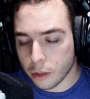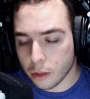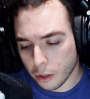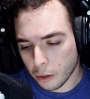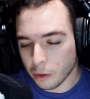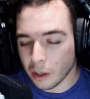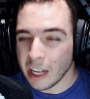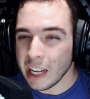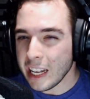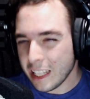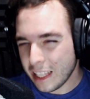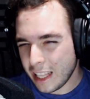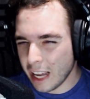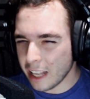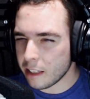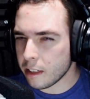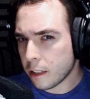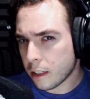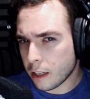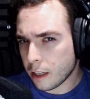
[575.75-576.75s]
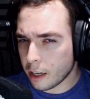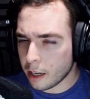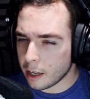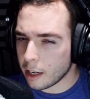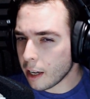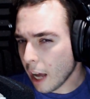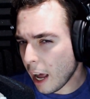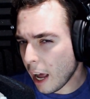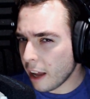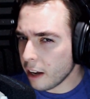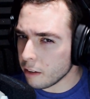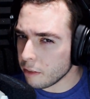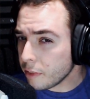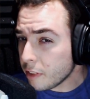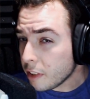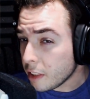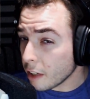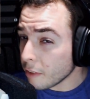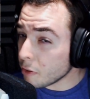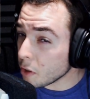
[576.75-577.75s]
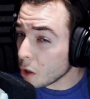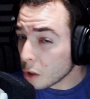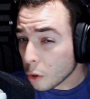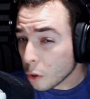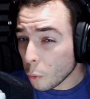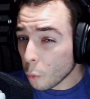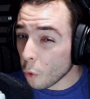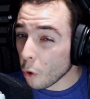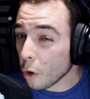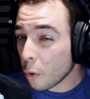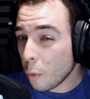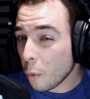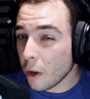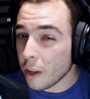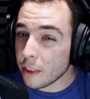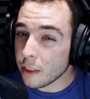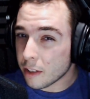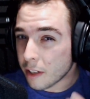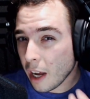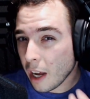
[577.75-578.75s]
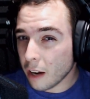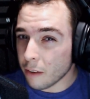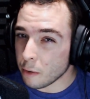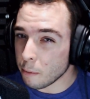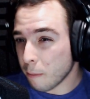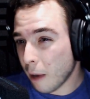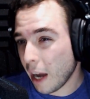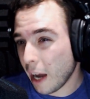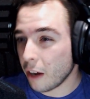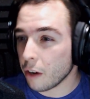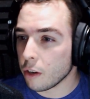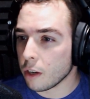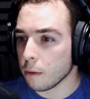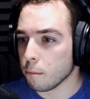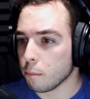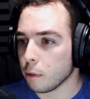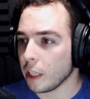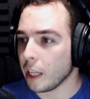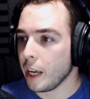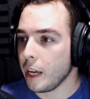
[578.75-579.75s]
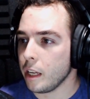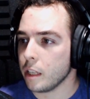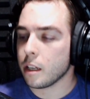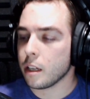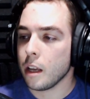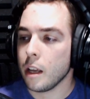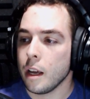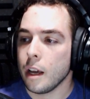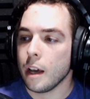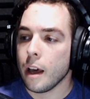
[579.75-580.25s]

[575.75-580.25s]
So that's kind of difficult to work with. It's kind of a minor complaint.